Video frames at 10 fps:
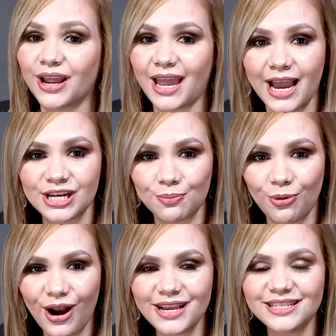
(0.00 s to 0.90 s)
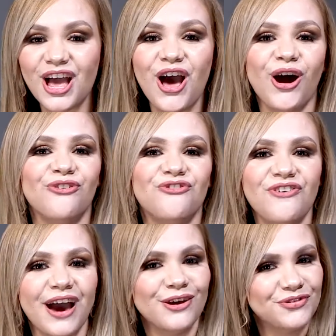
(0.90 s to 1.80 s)
a cash prize of
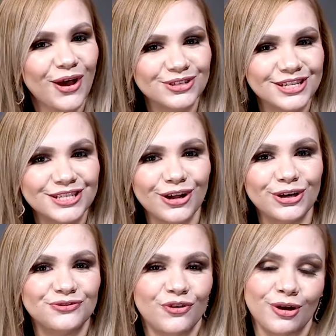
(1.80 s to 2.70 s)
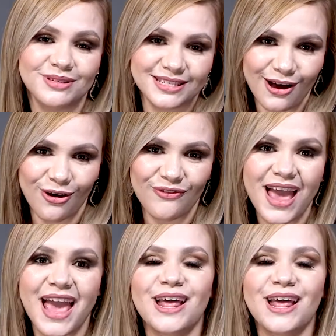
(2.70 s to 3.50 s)
$5,000 for himself